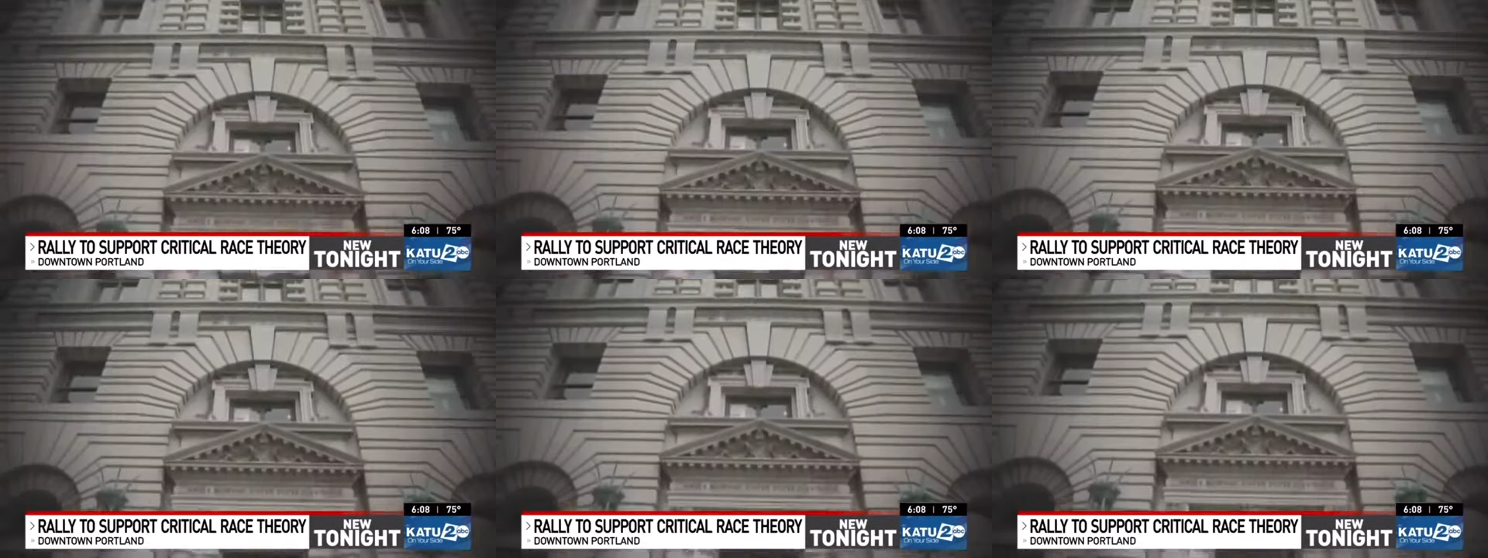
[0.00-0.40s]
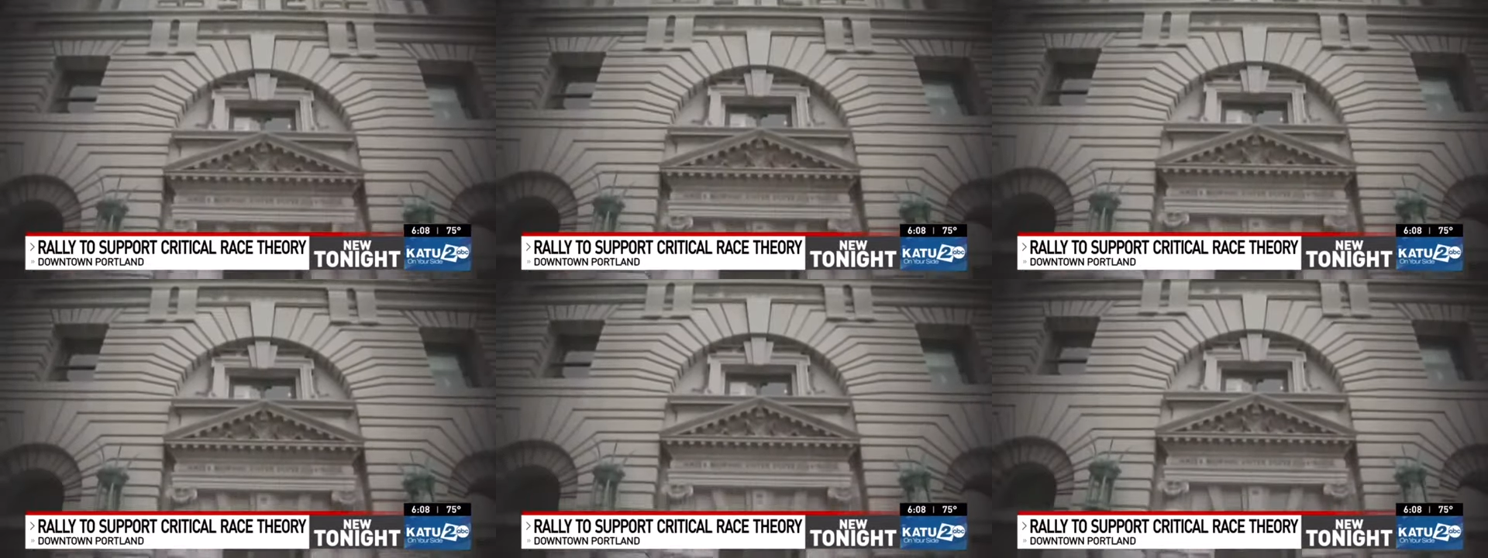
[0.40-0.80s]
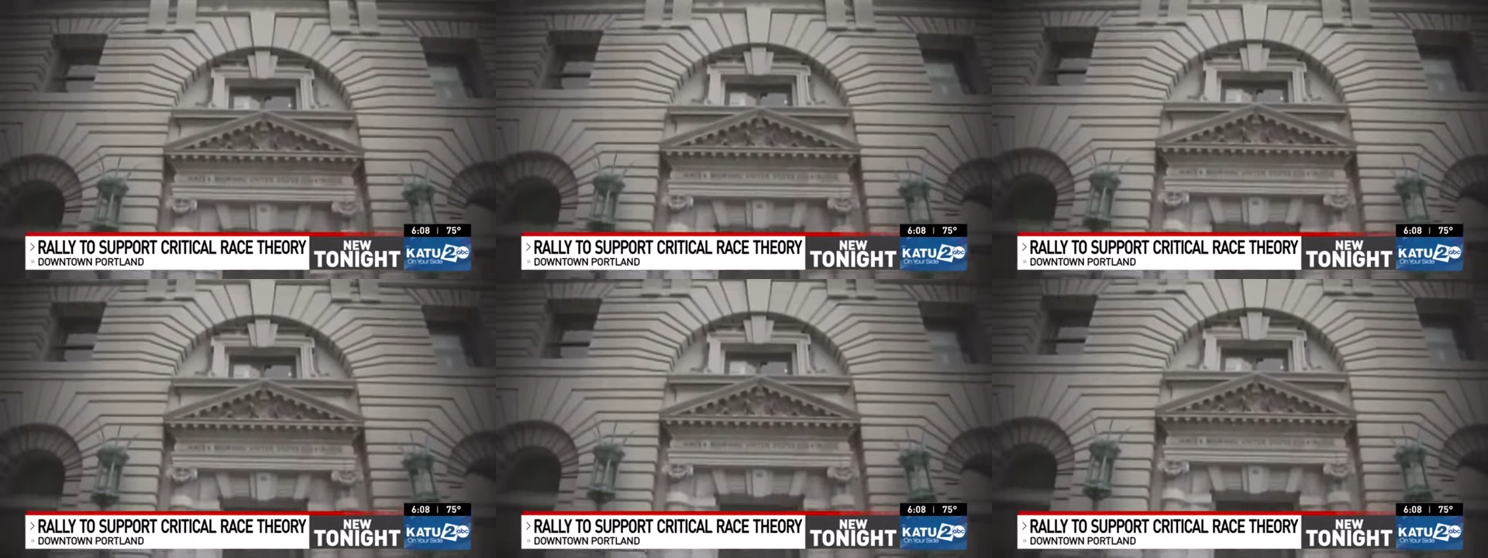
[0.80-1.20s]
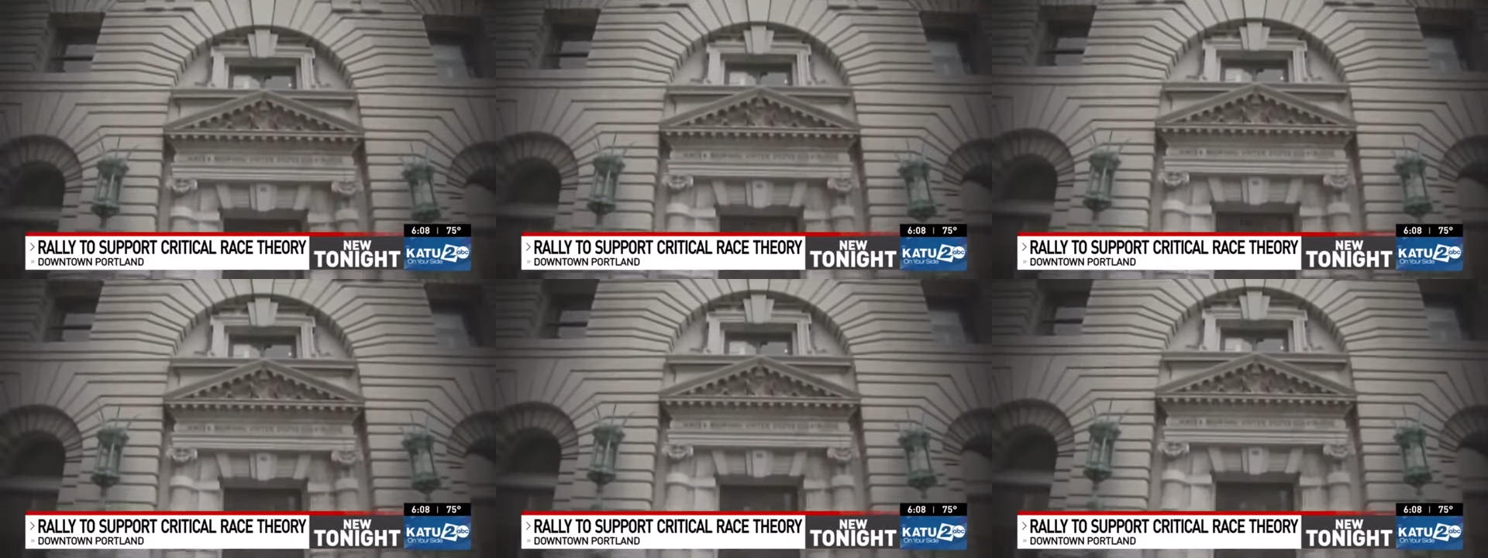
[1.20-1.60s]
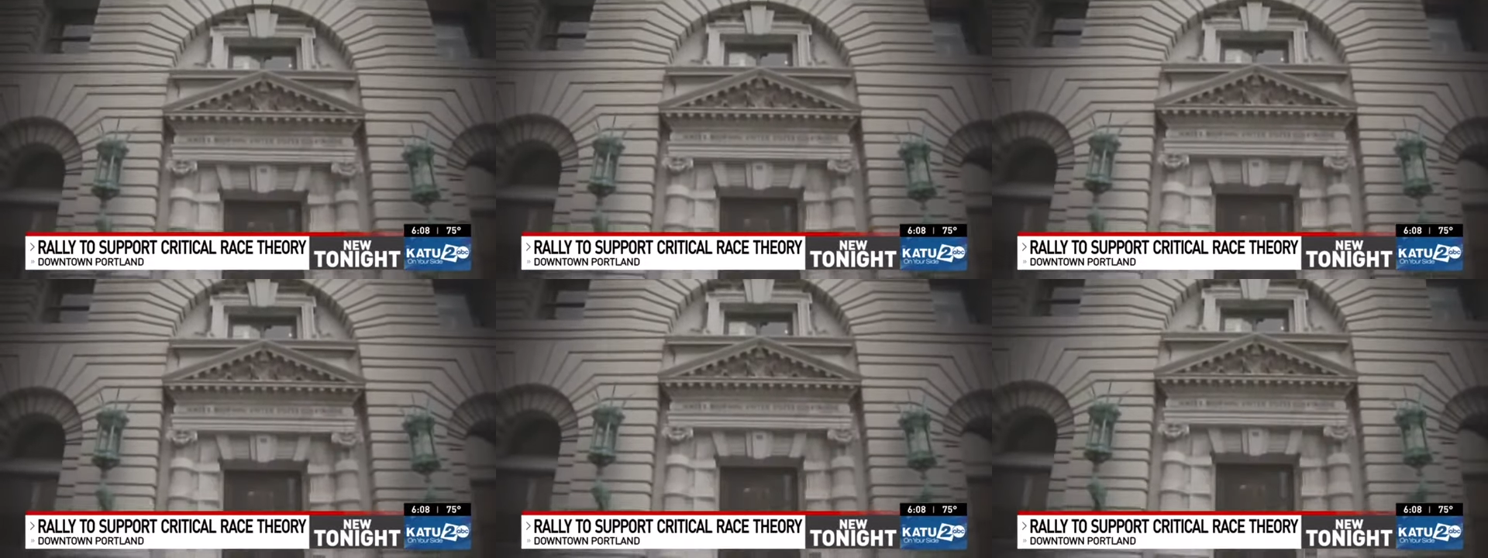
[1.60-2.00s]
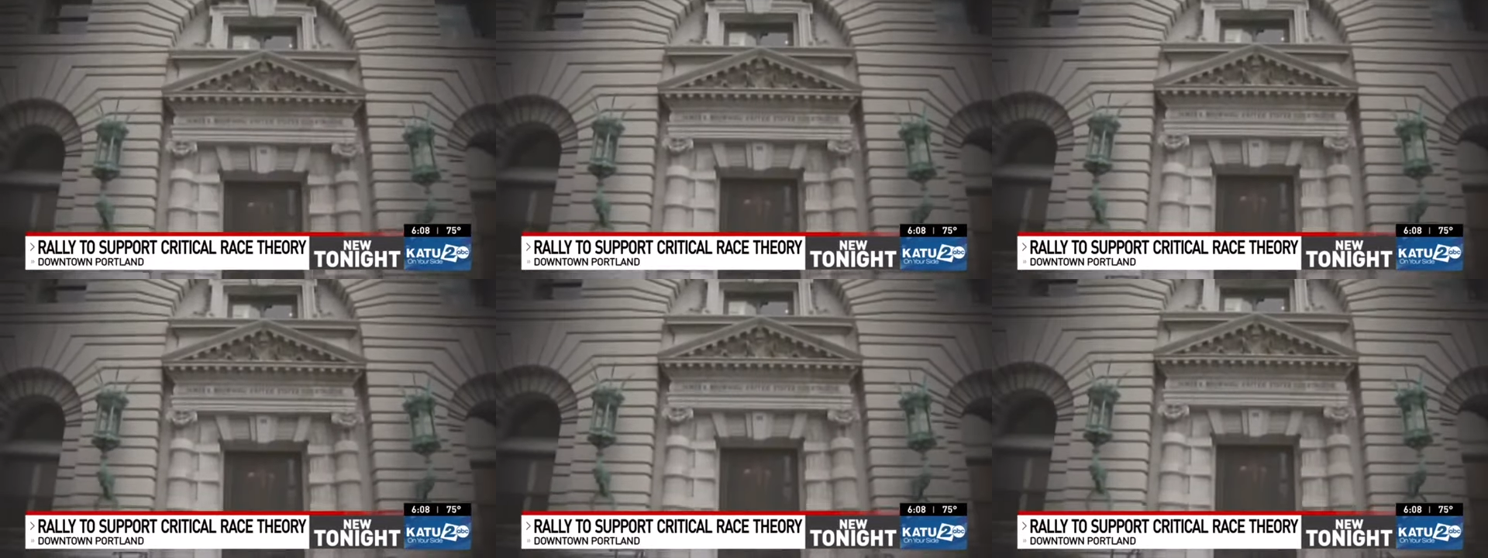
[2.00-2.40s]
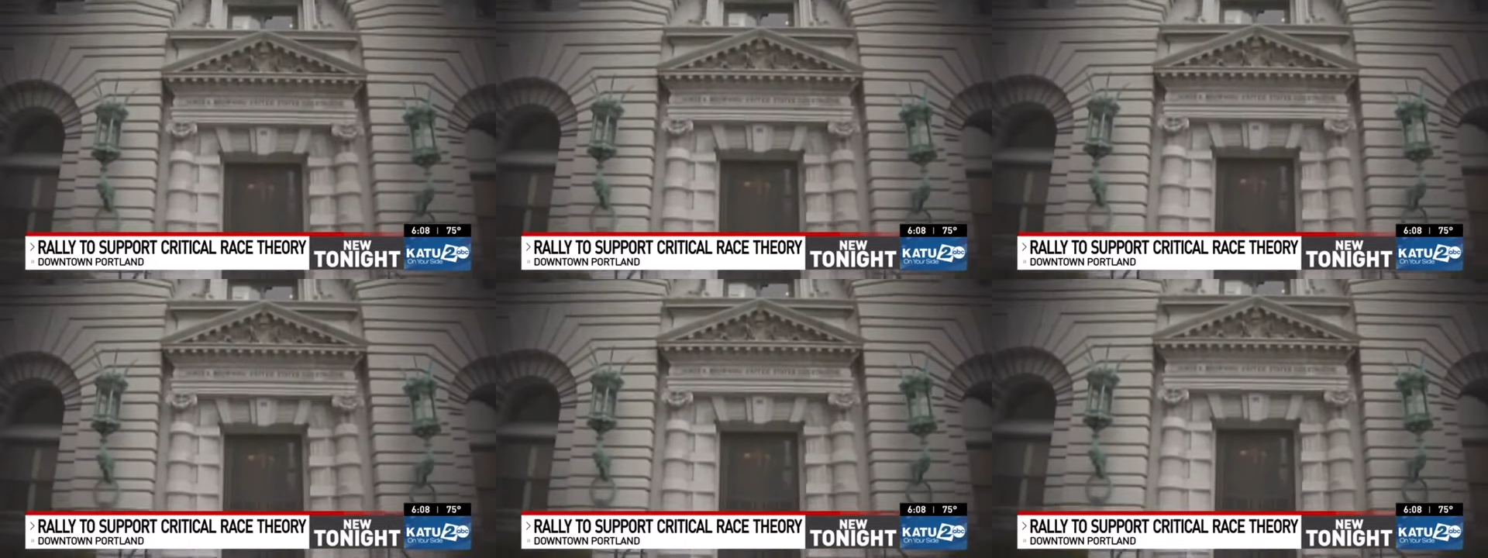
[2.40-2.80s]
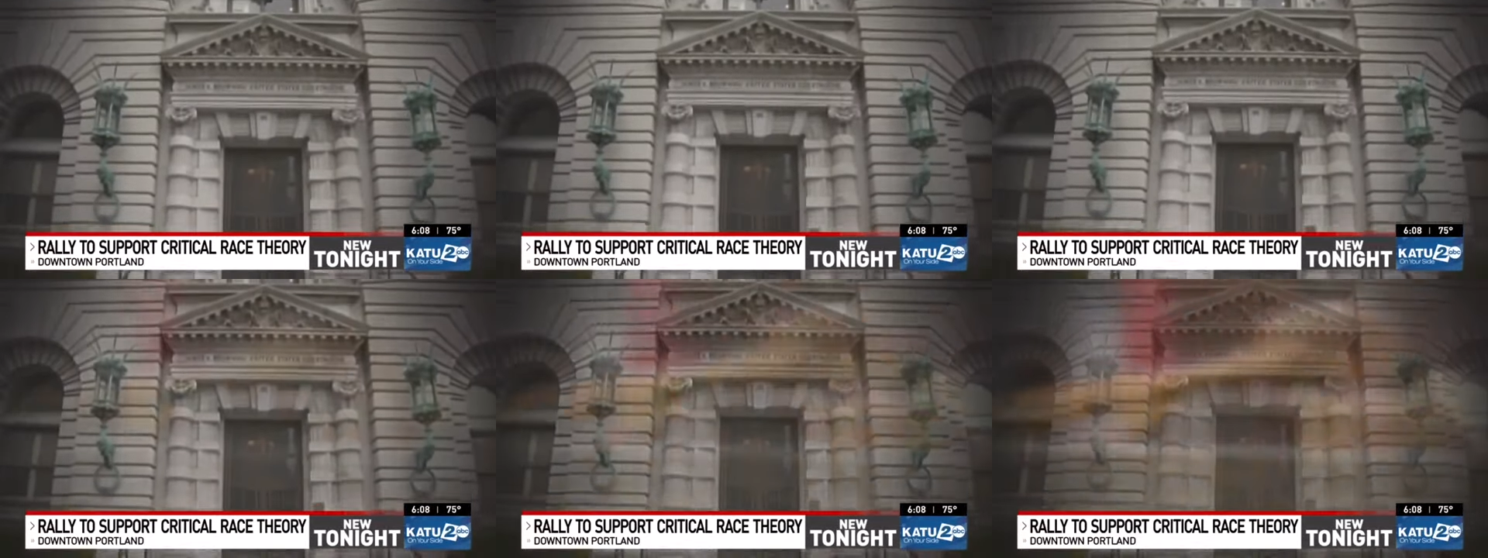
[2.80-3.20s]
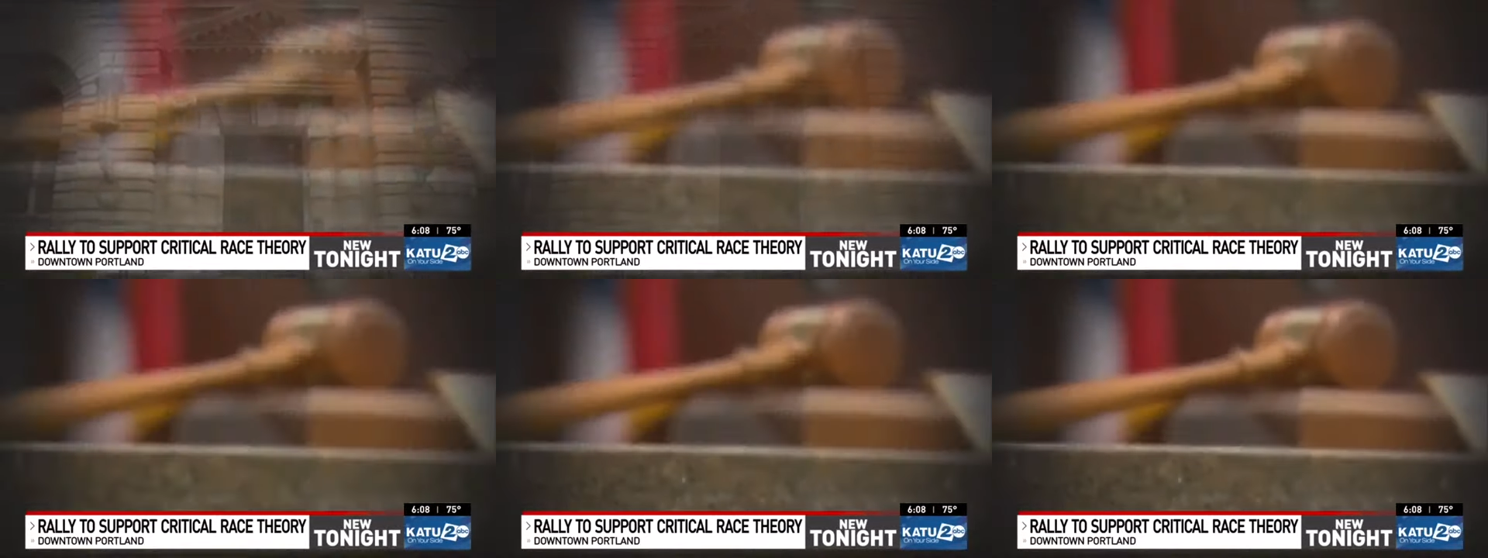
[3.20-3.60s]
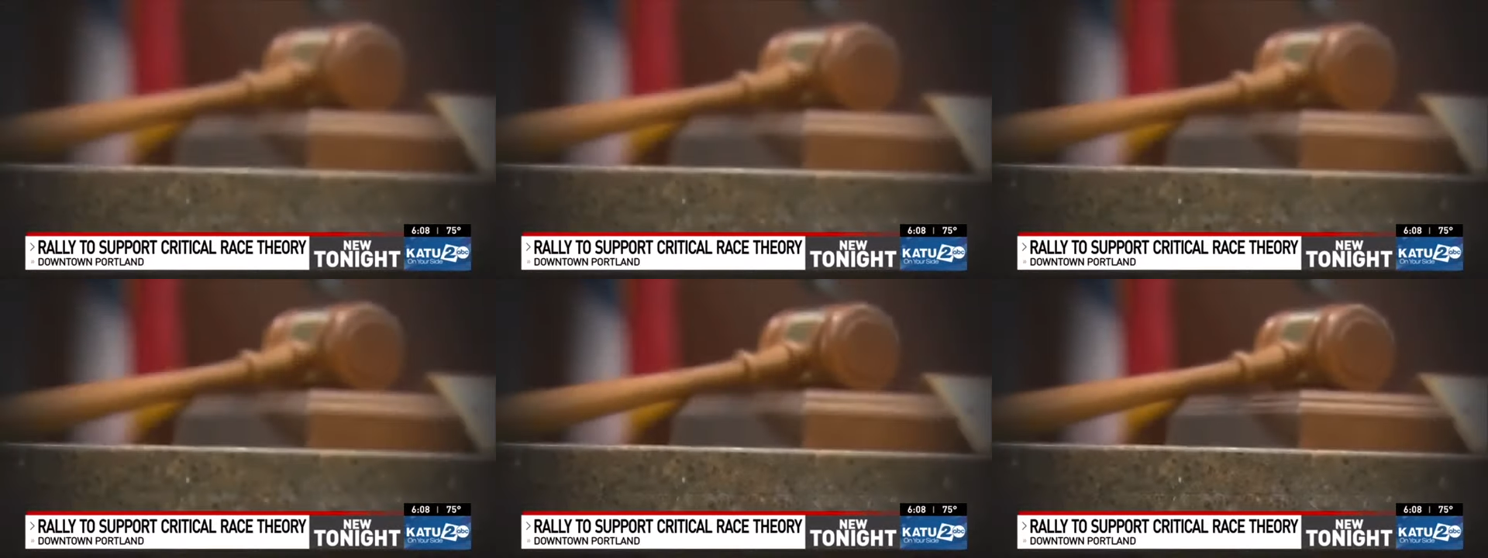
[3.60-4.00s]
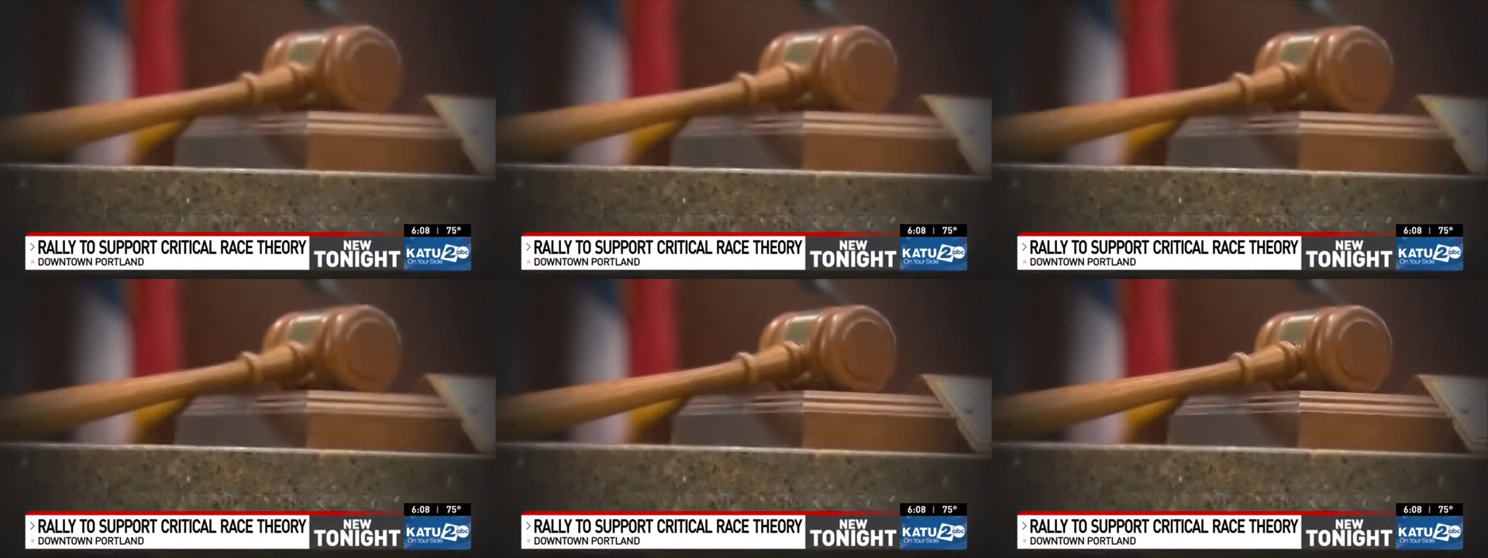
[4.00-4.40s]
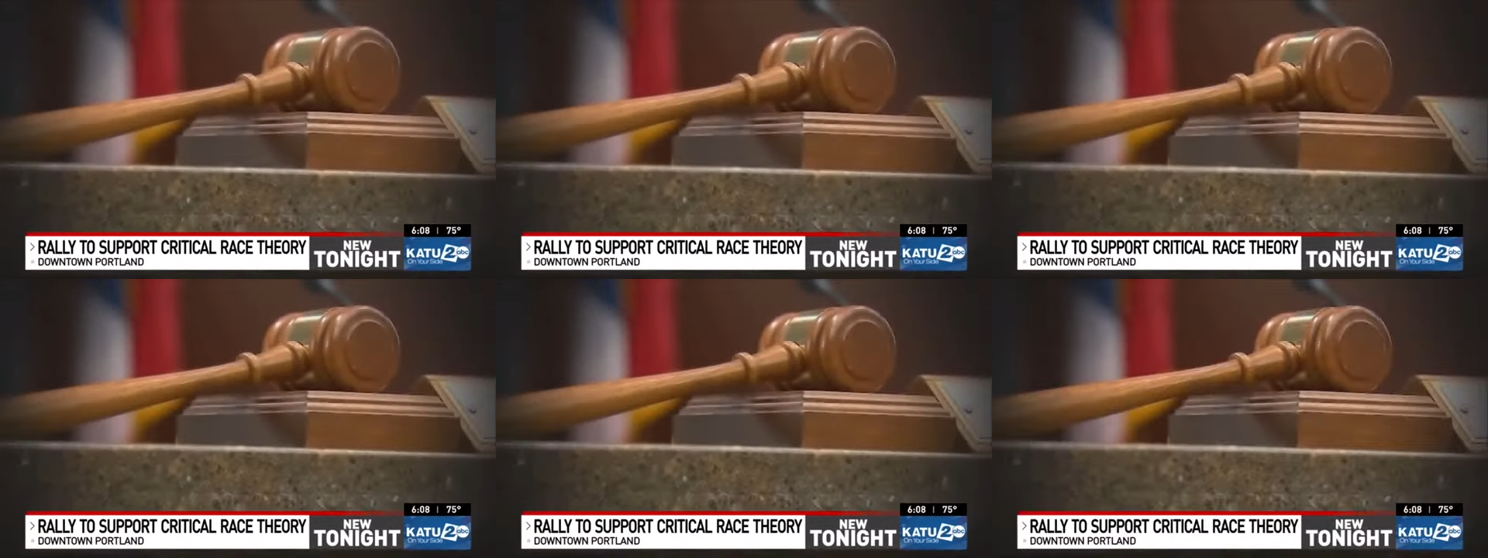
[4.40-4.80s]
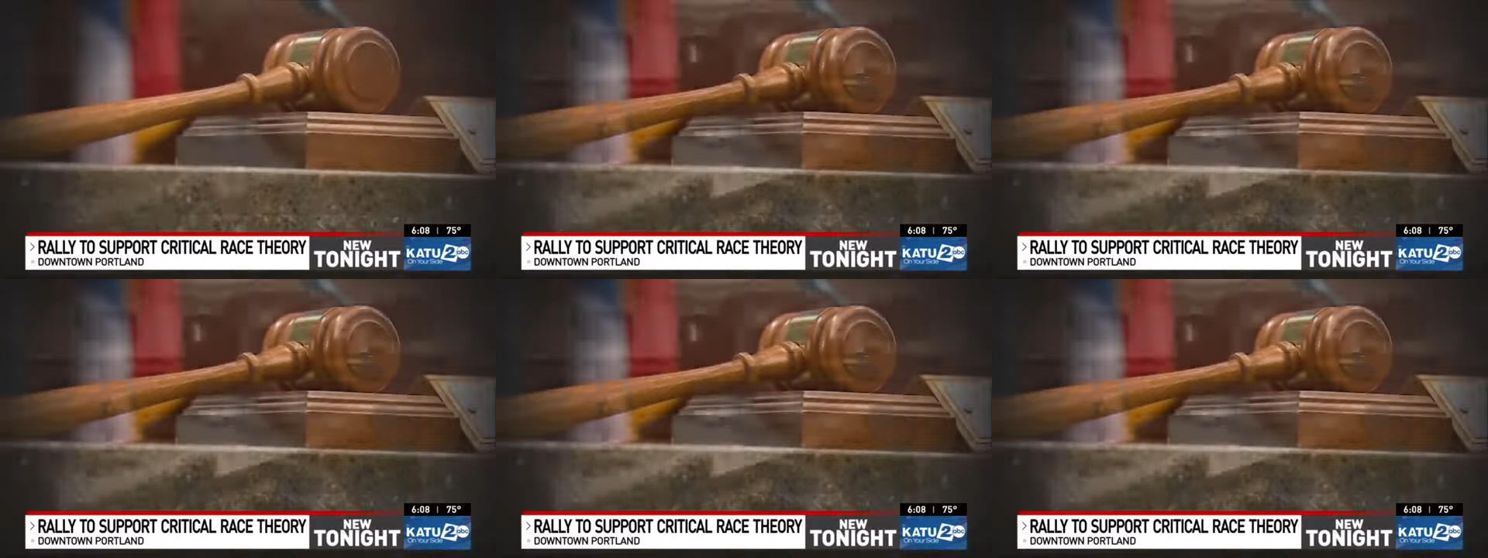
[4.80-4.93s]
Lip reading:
Nobody's mouth can be seen.